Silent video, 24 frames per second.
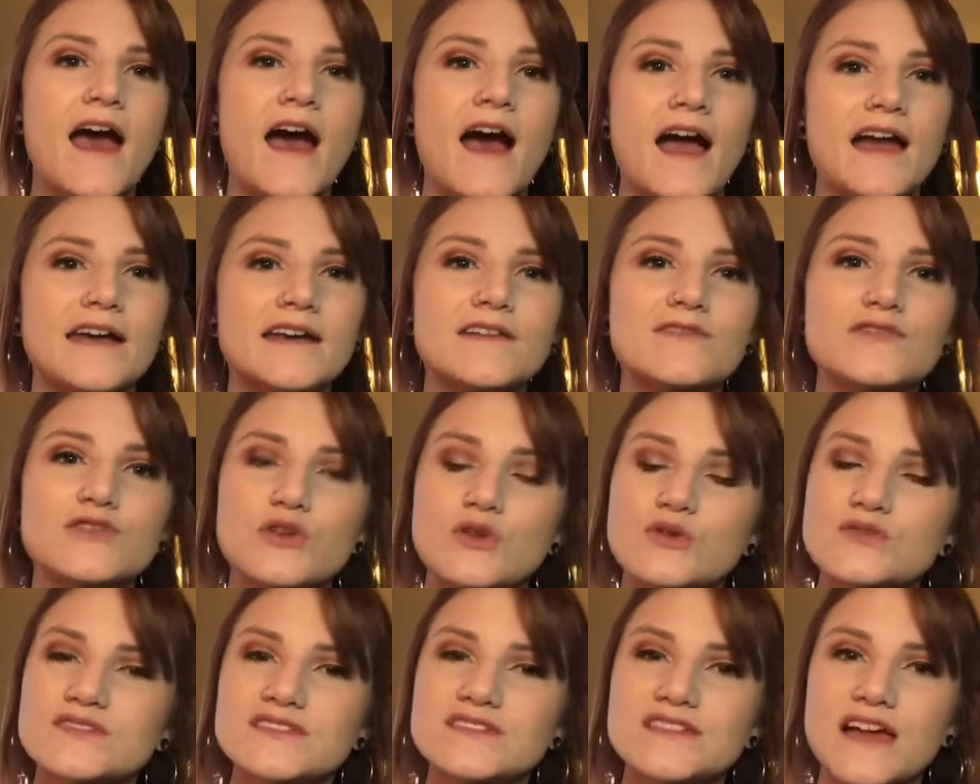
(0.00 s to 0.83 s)
I never
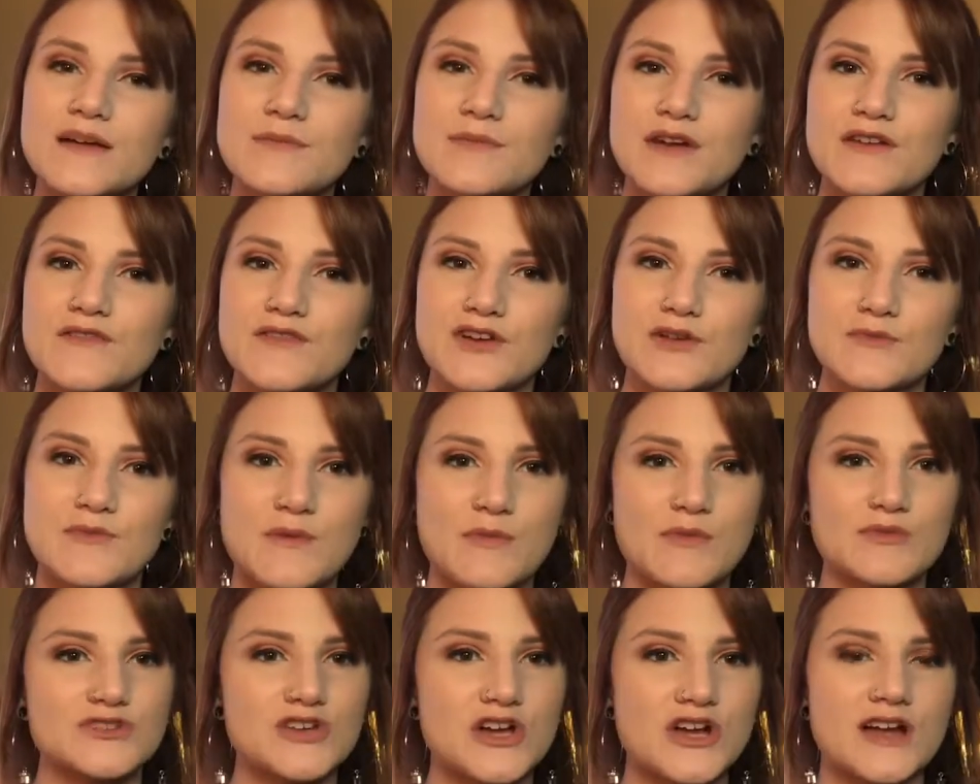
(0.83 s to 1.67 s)
used that, but I've heard
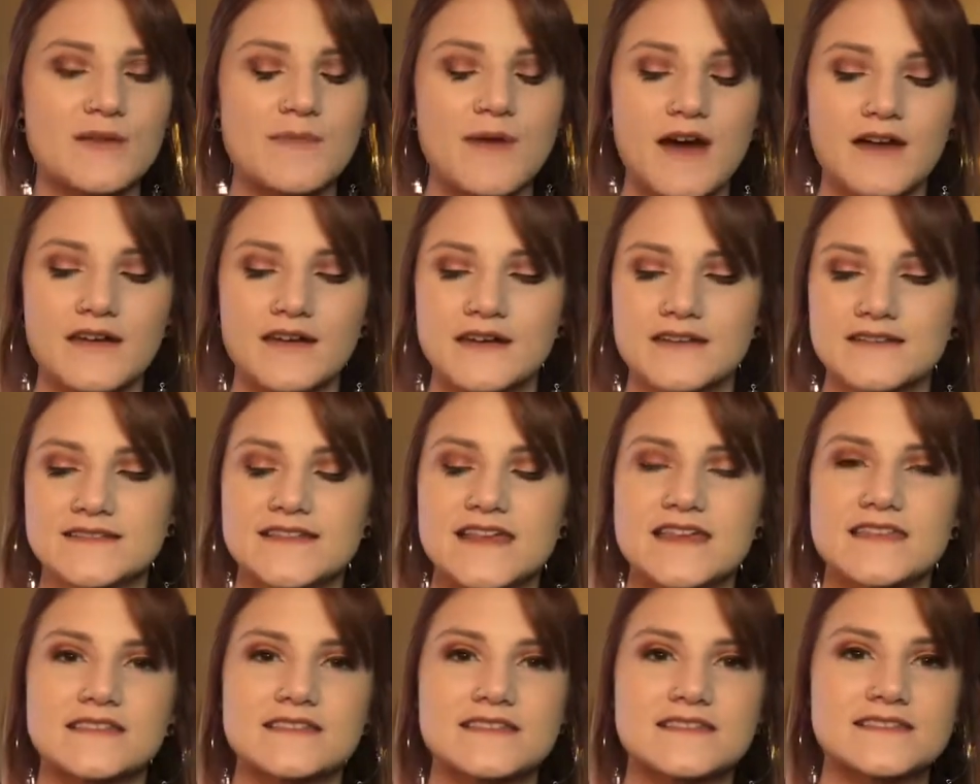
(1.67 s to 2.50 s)
people talk about it and say
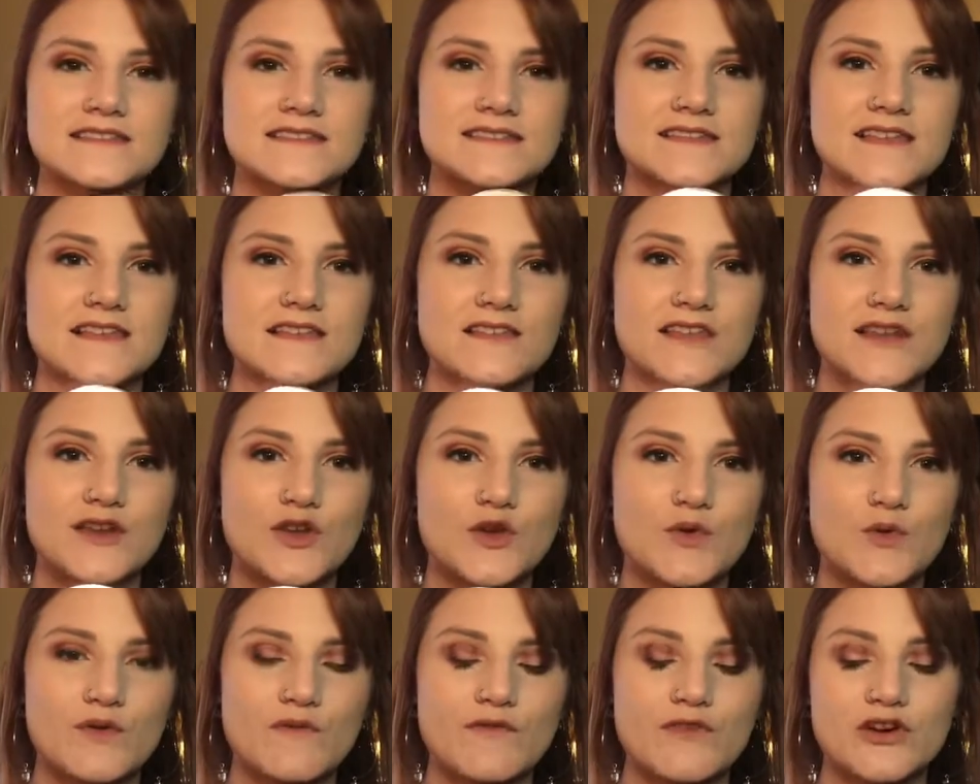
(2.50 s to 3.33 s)
that this is like the
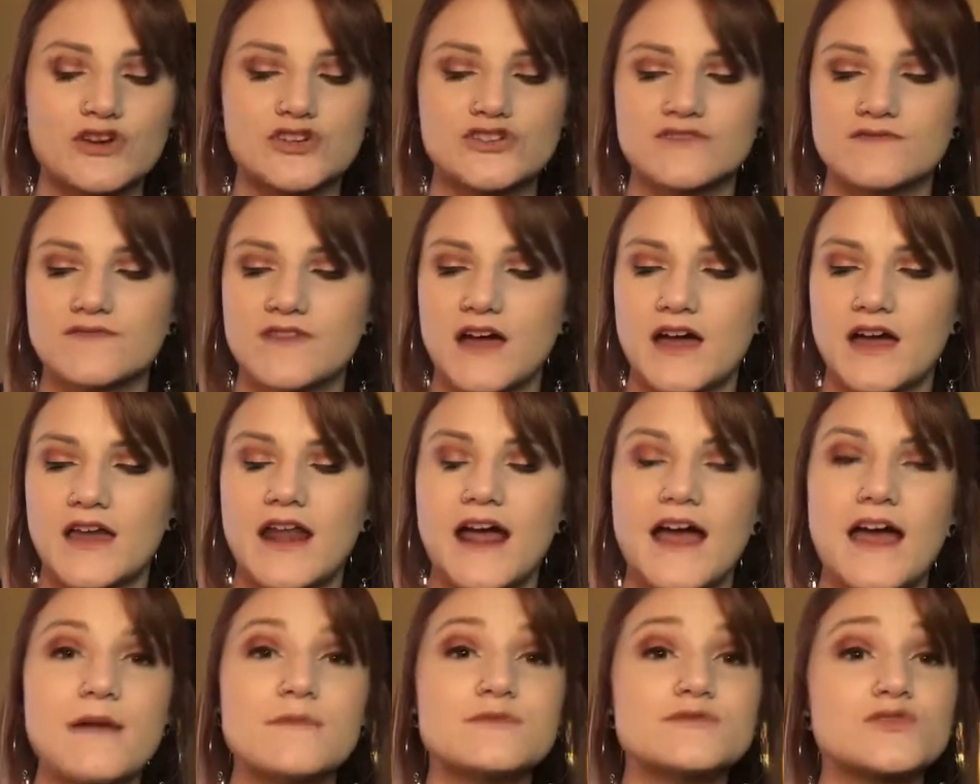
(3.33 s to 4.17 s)
newer version of that.
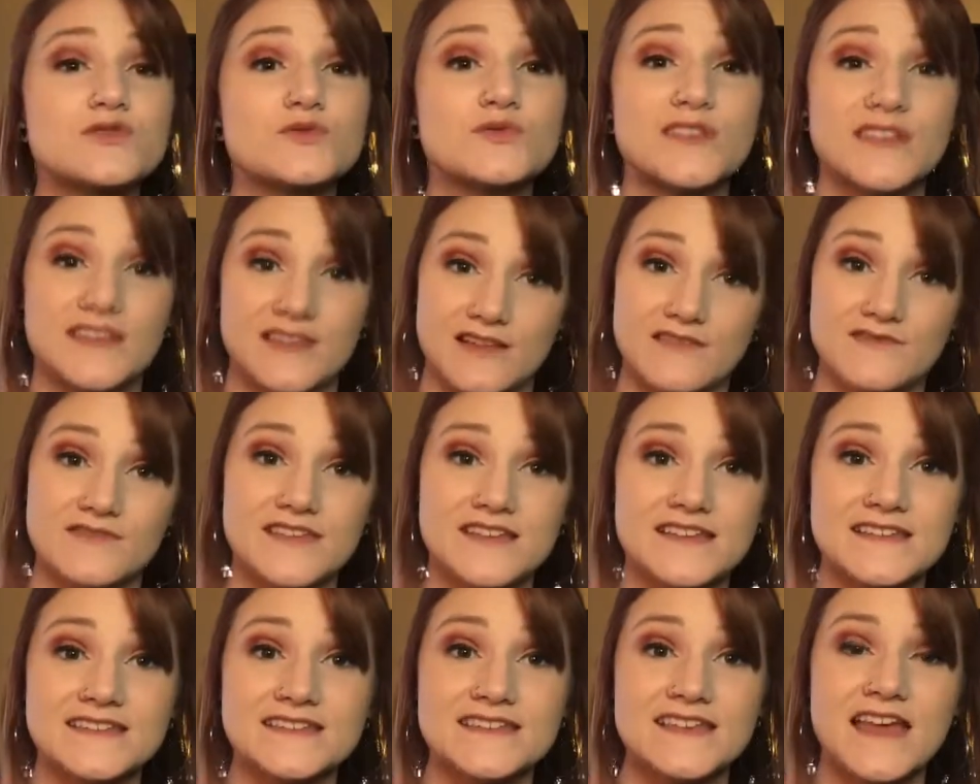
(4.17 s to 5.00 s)
I absolutely love
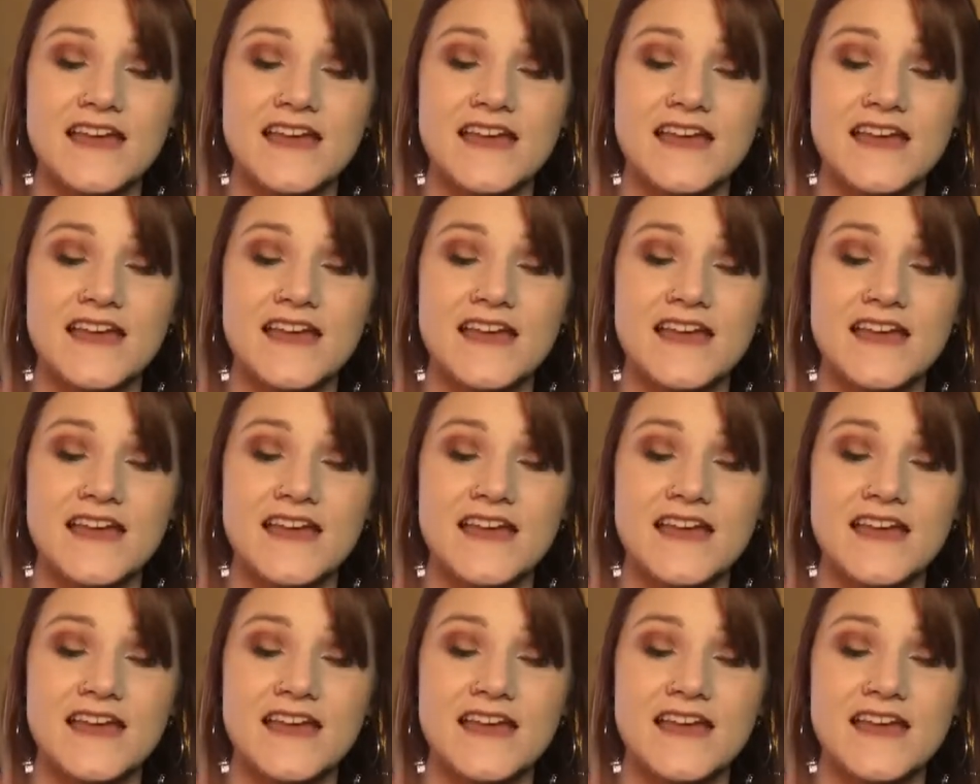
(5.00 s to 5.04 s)
this.